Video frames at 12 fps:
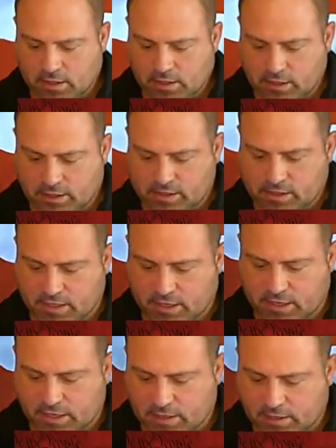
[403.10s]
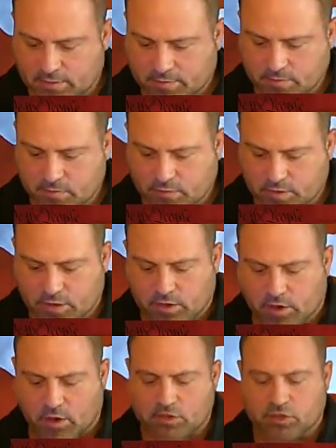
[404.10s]
Let's see. You
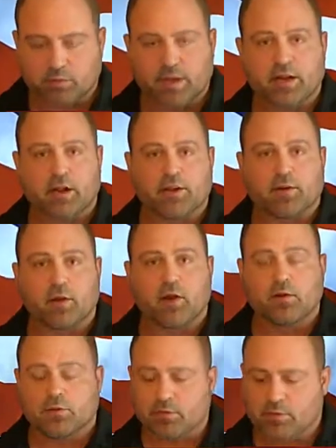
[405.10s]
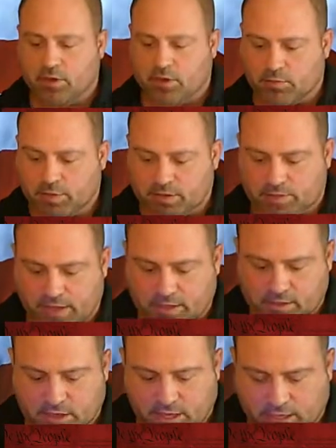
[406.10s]
could also read on your own. You could read
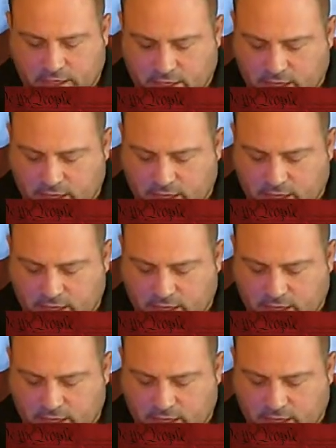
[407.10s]
things like